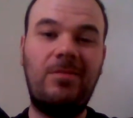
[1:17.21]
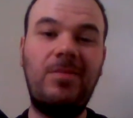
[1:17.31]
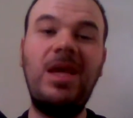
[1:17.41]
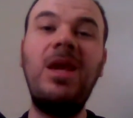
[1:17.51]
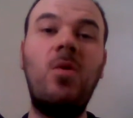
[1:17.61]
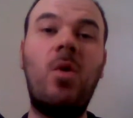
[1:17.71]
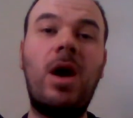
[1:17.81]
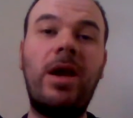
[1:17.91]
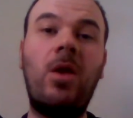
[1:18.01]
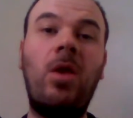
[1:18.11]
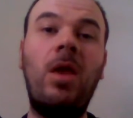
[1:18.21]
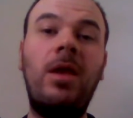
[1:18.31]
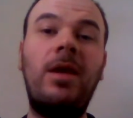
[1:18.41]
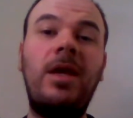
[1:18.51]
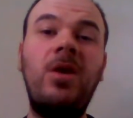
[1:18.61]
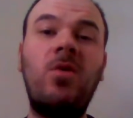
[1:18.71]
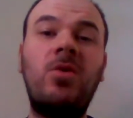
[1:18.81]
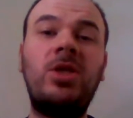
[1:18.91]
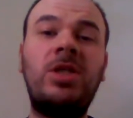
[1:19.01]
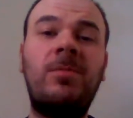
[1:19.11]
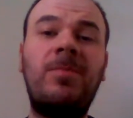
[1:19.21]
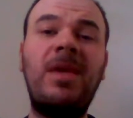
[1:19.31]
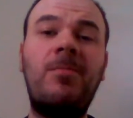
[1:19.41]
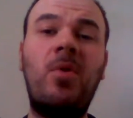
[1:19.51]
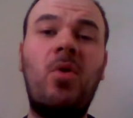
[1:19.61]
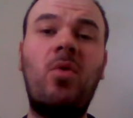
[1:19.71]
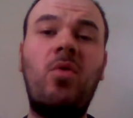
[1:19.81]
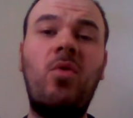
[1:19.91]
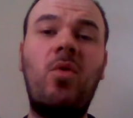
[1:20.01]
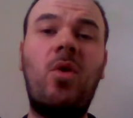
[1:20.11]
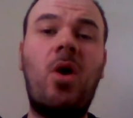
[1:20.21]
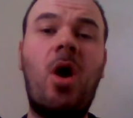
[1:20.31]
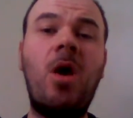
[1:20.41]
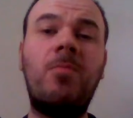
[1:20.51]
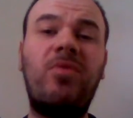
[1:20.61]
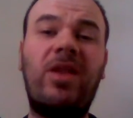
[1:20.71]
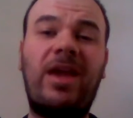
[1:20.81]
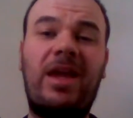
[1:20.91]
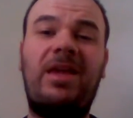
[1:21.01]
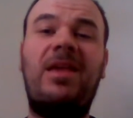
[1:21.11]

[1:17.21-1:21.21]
Meanwhile, here are some people who are playing.